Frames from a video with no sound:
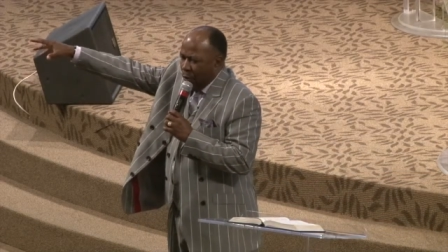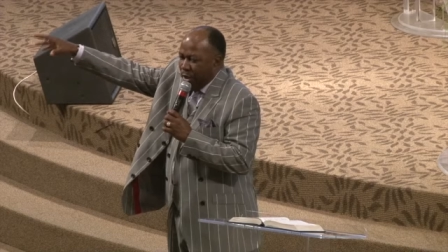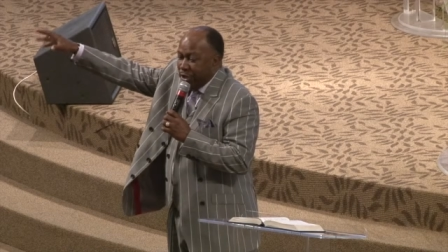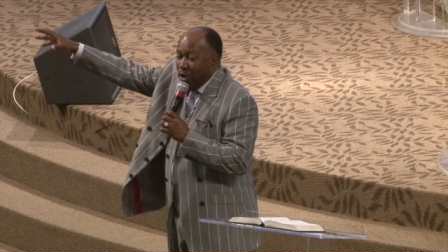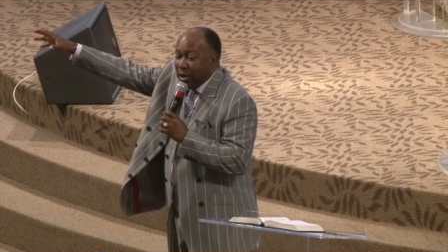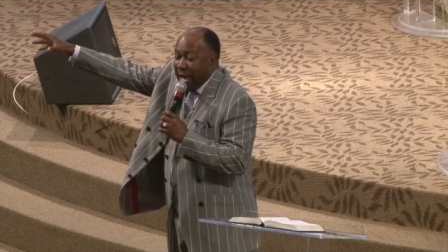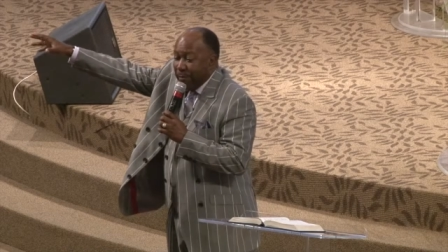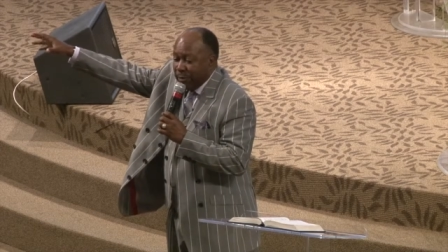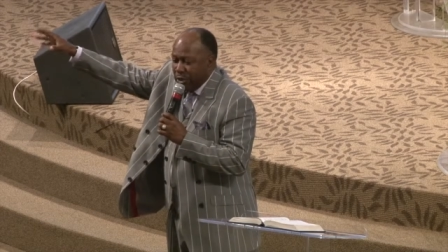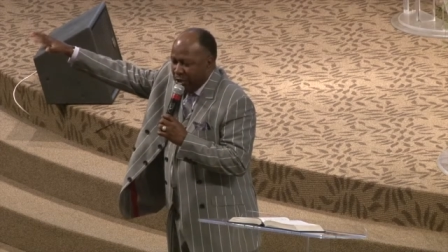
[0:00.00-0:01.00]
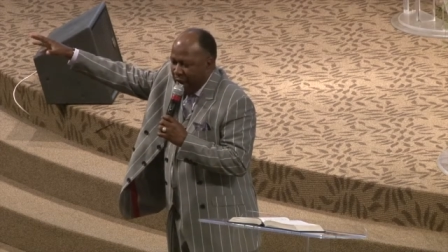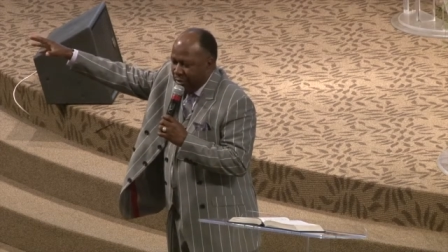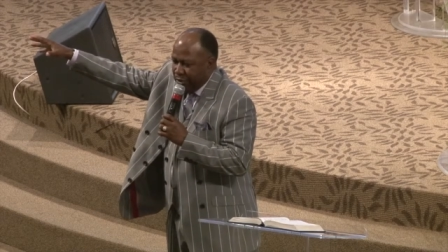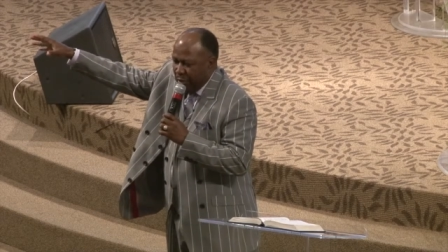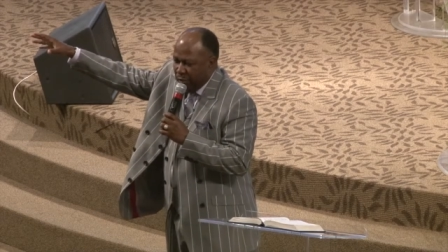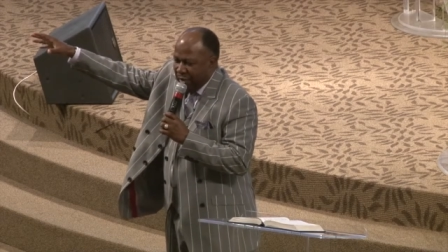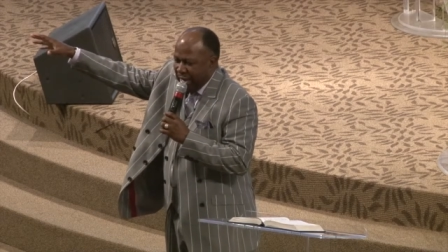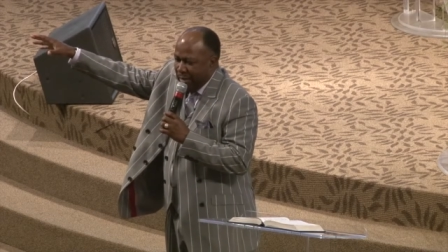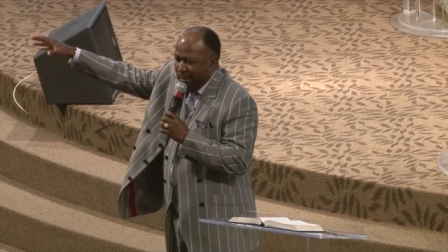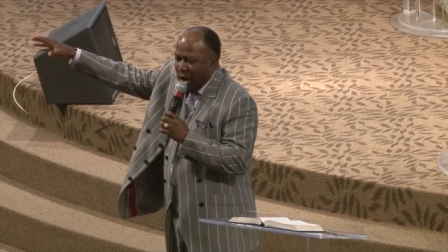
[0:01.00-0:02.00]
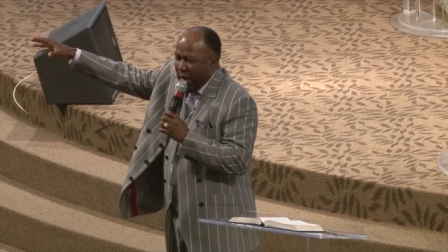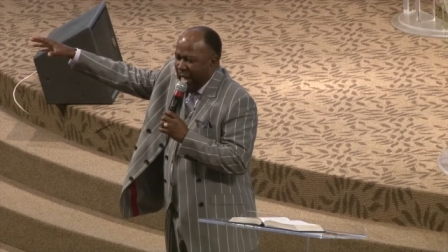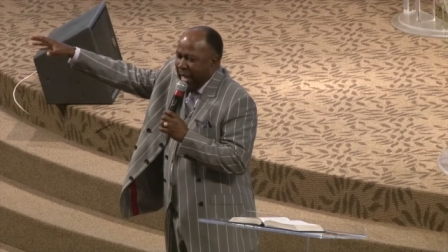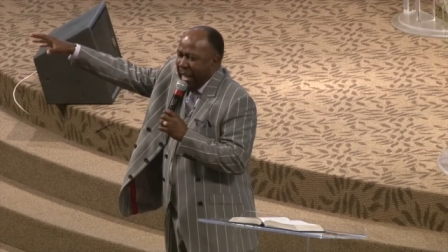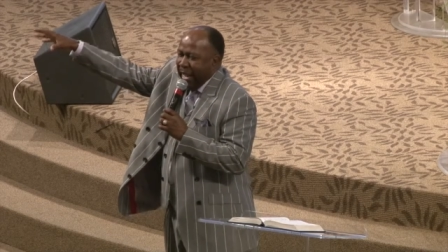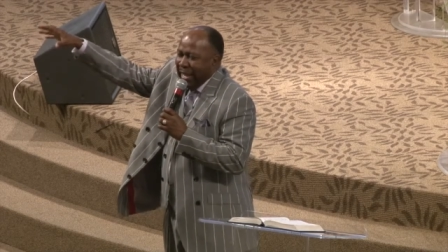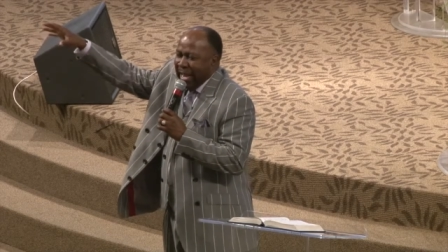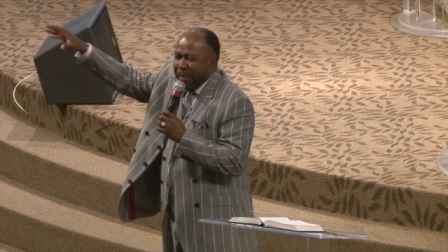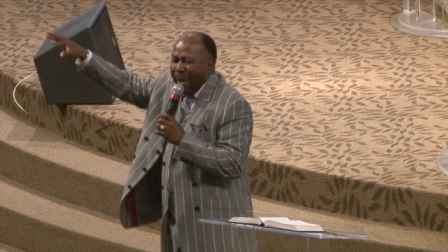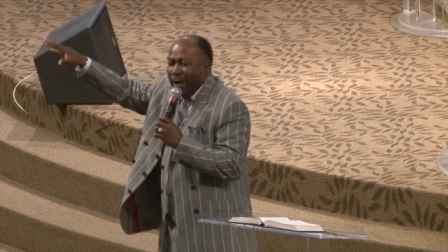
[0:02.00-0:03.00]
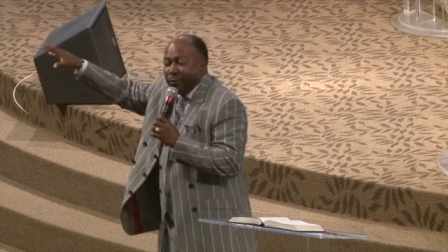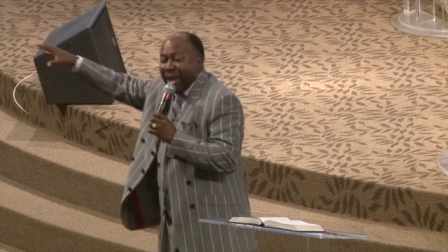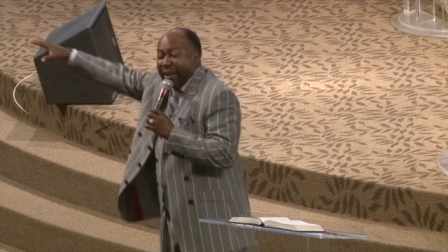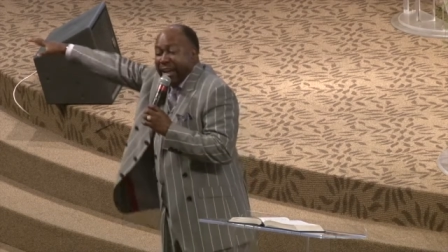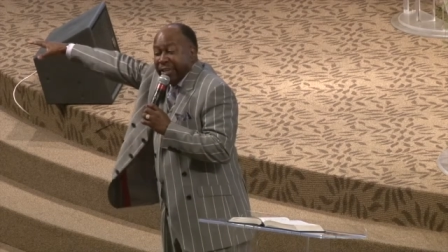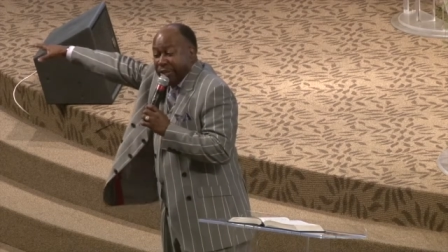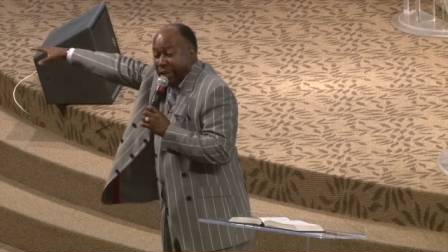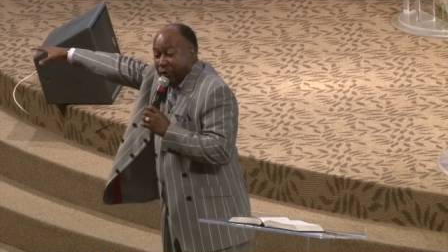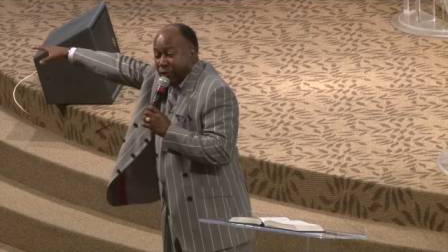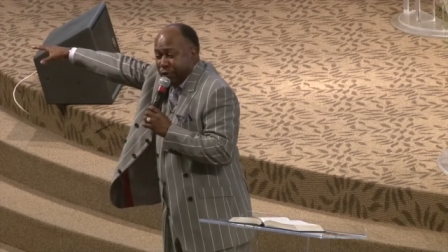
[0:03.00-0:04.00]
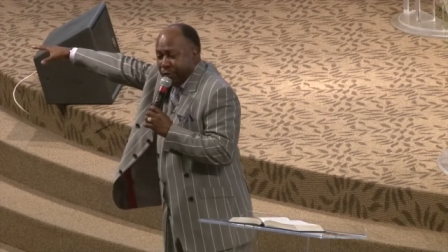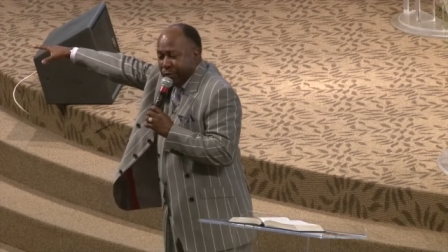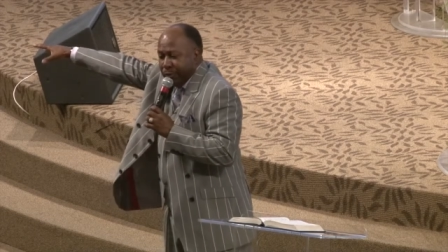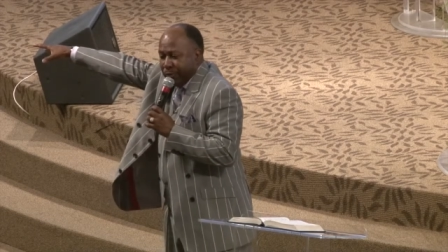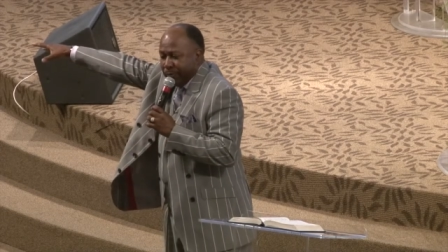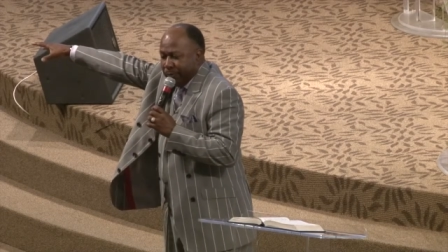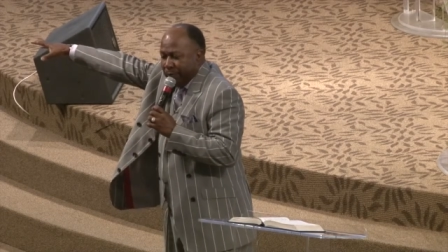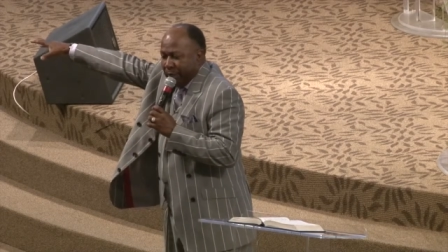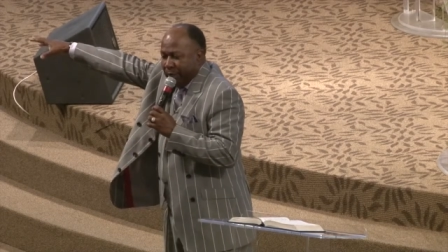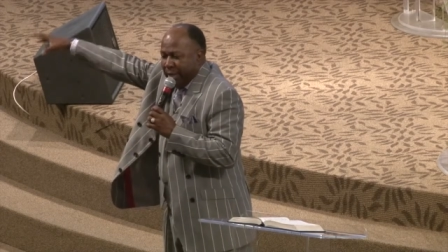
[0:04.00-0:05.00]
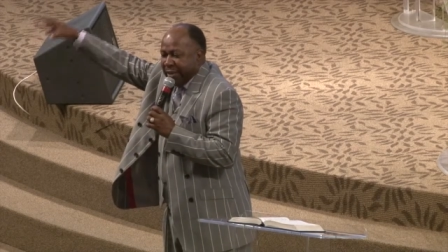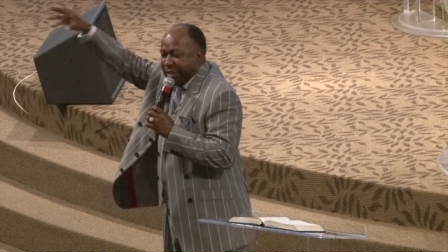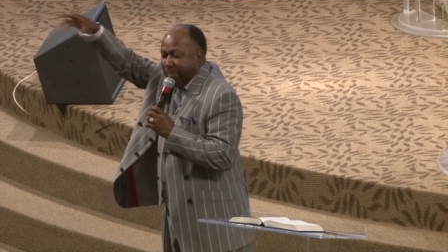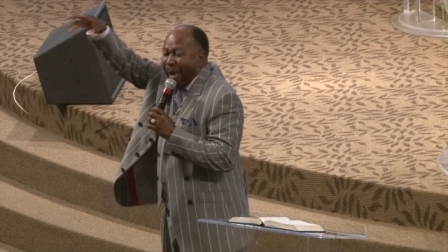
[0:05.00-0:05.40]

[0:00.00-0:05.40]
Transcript: When you come to church on Sunday morning, it ain't about their issues. Yes, it's